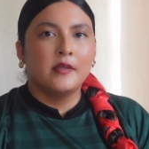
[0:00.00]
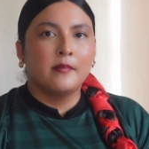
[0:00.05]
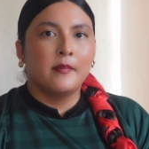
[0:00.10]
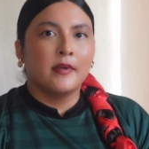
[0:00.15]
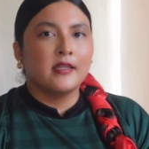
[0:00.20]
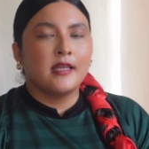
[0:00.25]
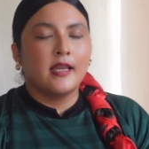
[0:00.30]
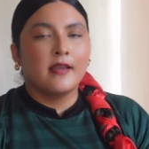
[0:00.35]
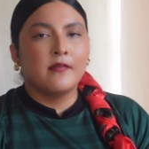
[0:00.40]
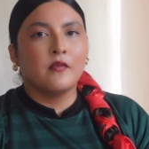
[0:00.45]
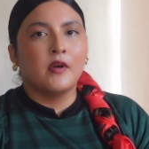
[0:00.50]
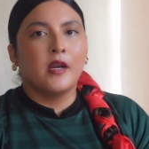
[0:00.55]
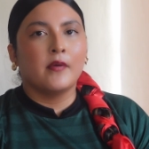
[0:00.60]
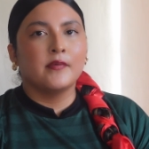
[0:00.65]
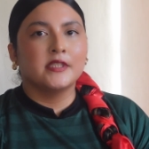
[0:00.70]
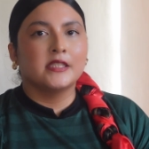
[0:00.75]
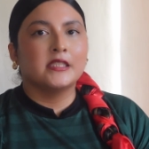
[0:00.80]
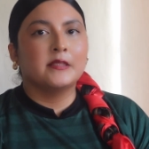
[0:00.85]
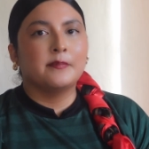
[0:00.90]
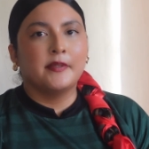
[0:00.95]
in my life where I
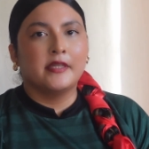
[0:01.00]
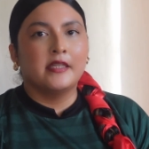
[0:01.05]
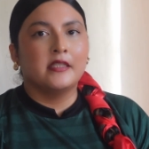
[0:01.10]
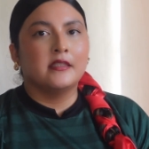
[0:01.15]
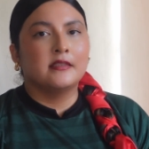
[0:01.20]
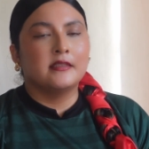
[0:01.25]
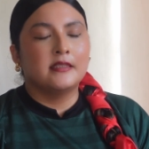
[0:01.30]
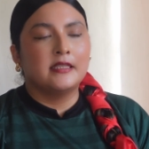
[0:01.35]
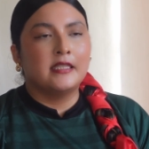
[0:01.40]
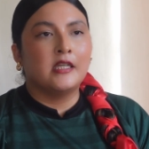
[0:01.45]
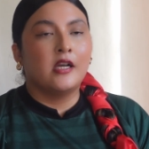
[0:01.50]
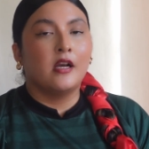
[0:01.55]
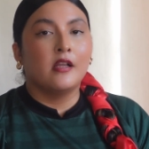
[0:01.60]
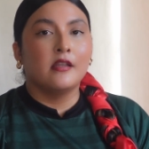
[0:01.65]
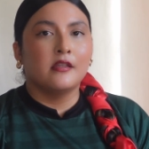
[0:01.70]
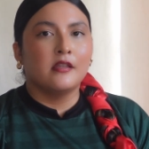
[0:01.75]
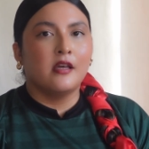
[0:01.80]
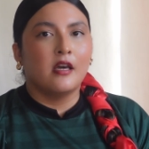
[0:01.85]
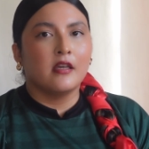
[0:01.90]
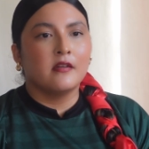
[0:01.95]
was experiencing a
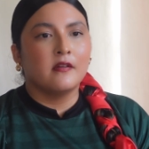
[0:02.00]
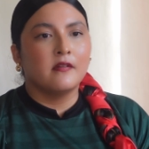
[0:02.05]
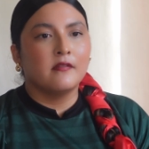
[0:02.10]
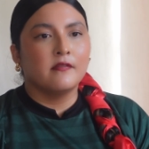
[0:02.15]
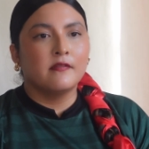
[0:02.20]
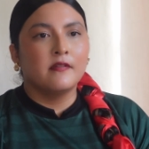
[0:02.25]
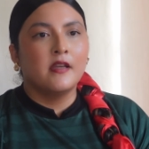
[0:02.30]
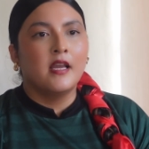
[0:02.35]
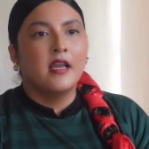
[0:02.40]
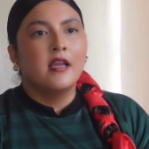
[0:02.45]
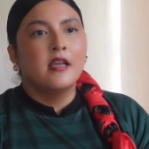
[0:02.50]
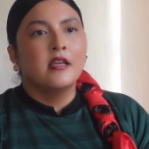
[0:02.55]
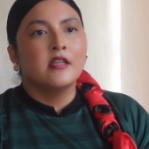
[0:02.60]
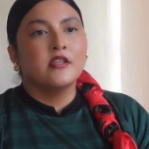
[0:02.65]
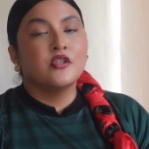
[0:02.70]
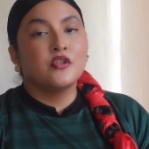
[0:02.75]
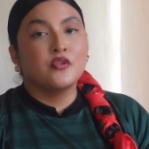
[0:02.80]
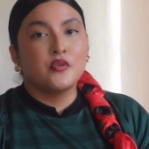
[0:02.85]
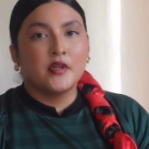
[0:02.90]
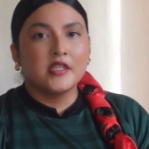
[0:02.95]
lot of
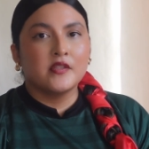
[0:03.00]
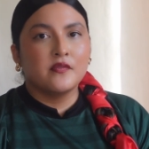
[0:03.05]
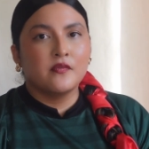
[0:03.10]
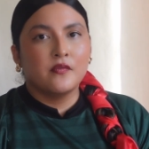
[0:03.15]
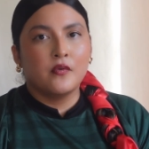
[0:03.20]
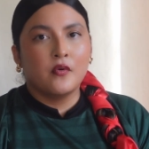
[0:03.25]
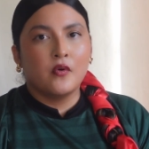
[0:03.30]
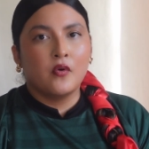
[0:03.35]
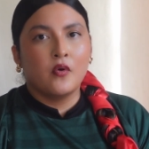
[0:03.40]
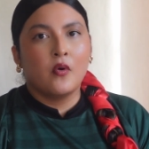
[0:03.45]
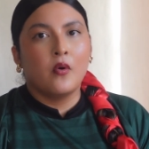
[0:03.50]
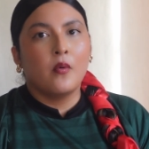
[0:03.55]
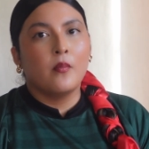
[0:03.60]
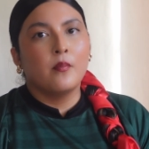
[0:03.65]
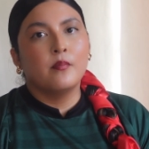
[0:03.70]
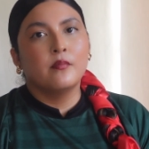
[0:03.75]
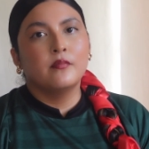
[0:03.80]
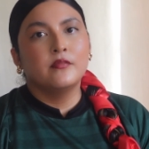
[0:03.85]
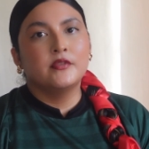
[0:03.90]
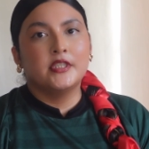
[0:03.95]
stressful
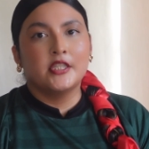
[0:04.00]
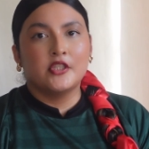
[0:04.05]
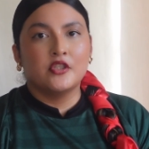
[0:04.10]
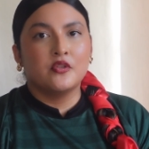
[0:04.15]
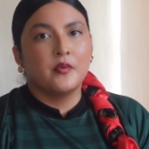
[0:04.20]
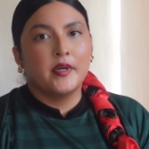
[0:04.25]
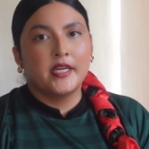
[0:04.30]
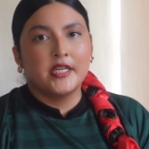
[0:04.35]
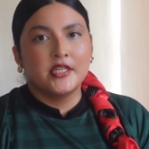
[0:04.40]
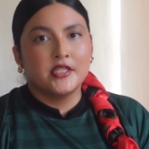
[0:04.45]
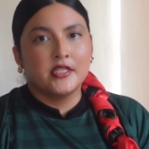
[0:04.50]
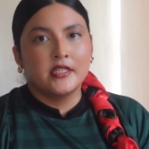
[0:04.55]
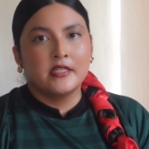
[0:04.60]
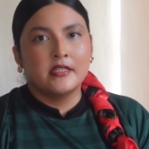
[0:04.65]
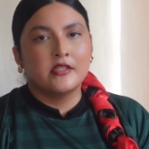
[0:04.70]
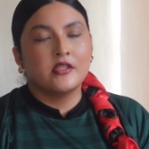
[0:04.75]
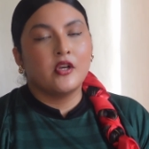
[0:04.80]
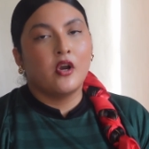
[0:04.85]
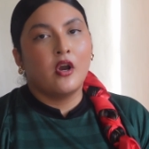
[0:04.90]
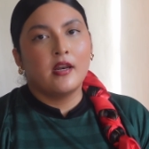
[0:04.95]

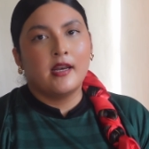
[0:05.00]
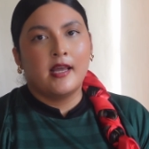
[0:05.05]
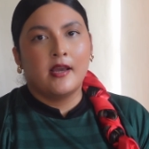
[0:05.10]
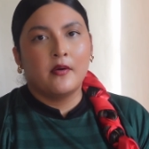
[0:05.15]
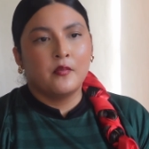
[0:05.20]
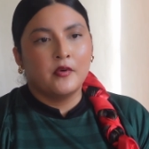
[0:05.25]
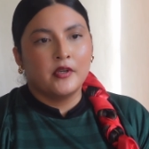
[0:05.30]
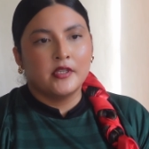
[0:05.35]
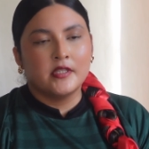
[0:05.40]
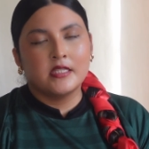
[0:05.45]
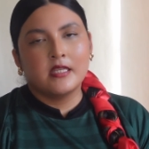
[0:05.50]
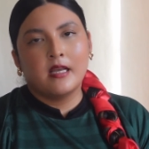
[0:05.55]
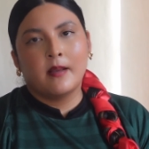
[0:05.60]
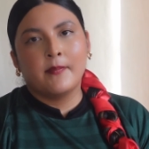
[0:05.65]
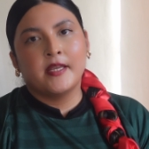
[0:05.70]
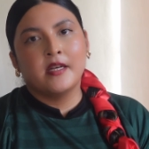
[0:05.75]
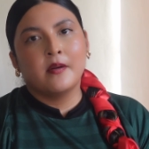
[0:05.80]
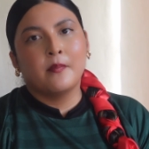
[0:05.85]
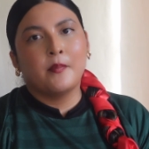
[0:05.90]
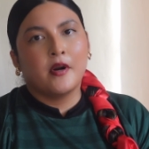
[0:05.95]
situations all at once. I
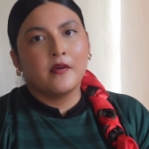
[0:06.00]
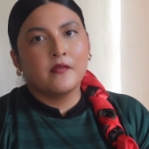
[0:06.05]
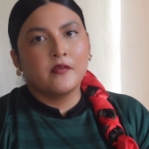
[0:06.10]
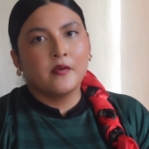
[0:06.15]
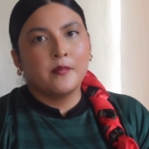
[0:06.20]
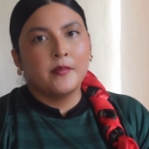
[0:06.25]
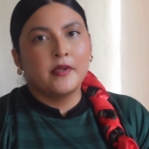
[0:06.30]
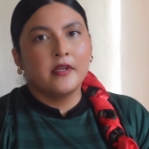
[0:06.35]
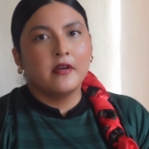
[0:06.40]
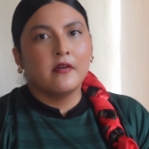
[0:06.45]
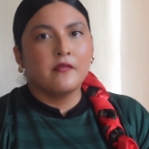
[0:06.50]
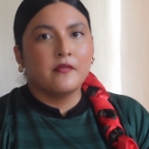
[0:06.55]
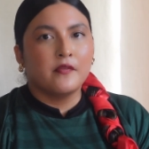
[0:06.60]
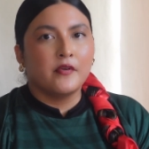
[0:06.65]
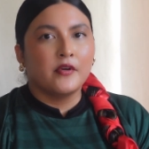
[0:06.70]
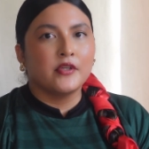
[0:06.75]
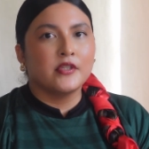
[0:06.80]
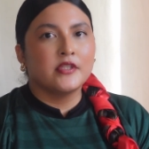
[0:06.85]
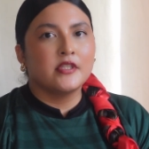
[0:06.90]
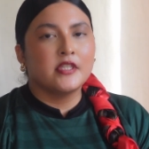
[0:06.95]
mean, apart from being a
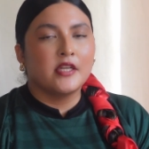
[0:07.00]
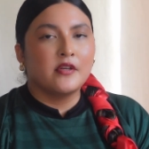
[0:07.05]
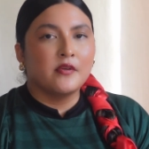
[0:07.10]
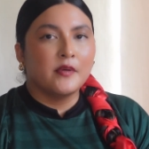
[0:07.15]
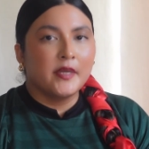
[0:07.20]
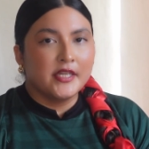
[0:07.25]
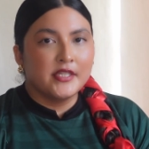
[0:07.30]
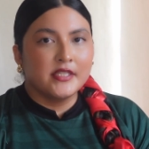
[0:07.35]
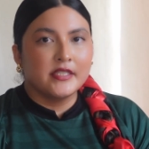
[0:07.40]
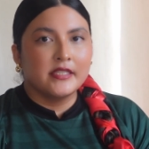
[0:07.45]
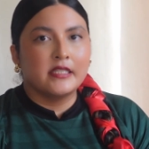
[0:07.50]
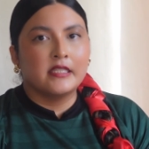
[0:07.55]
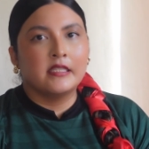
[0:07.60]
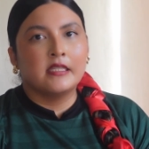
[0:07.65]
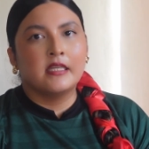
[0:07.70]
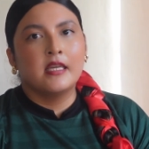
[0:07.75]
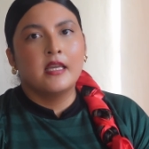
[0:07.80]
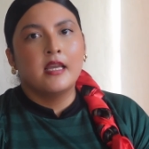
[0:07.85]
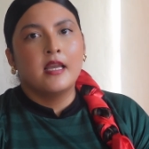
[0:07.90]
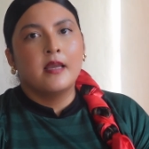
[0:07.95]
first
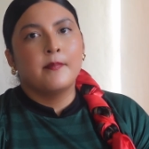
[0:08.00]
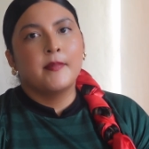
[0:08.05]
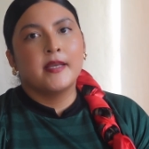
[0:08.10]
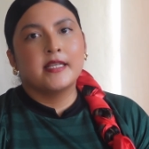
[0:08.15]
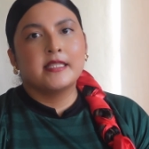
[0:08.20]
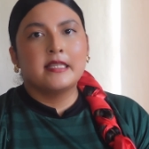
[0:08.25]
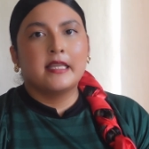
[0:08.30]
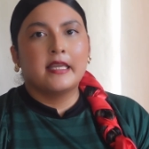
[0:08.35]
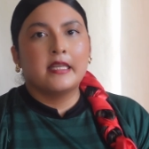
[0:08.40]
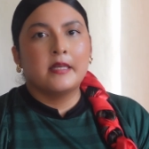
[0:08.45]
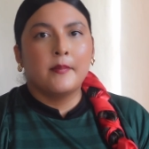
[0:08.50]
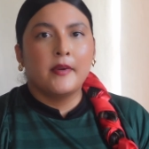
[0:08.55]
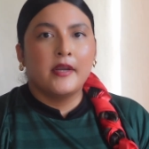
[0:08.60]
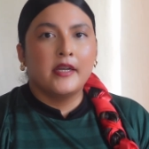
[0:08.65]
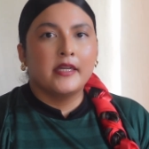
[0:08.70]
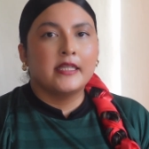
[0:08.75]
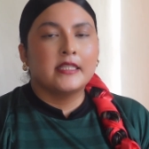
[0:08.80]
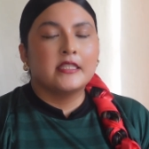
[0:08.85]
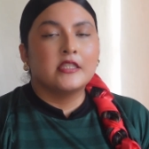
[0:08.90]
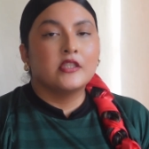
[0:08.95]
generation Mexican
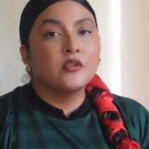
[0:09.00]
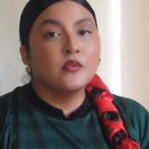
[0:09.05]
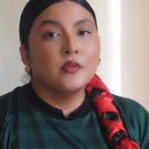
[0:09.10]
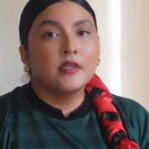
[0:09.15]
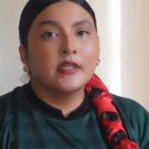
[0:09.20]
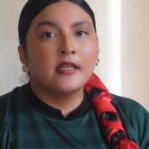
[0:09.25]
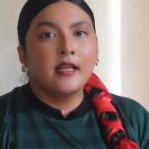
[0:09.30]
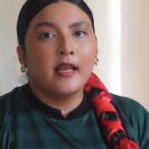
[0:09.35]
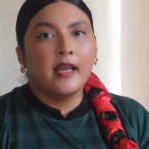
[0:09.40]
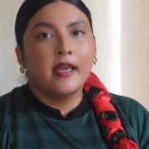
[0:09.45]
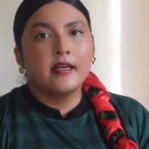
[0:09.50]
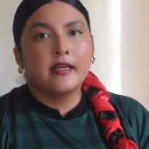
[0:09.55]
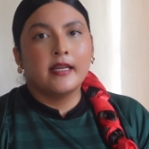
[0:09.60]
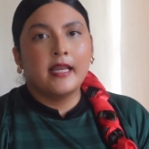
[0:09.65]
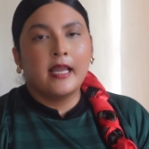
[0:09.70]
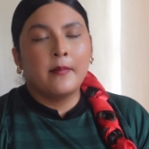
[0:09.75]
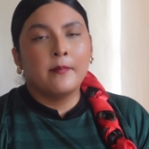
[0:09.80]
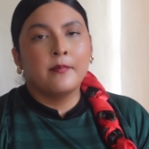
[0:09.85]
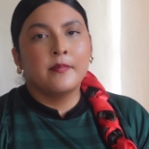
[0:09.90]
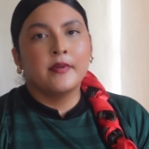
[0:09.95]
American student at a
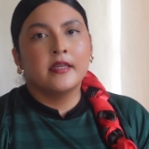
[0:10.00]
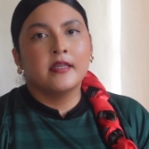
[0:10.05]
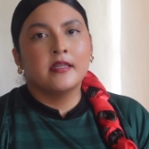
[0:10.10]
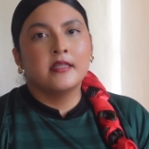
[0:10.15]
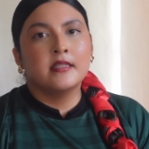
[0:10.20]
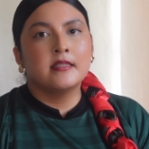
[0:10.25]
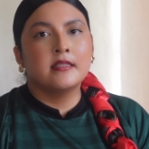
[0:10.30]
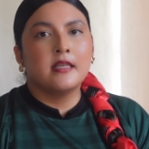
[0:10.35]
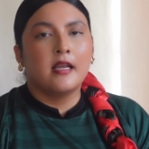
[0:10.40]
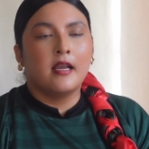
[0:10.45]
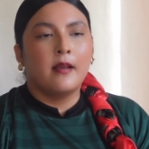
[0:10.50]
campus,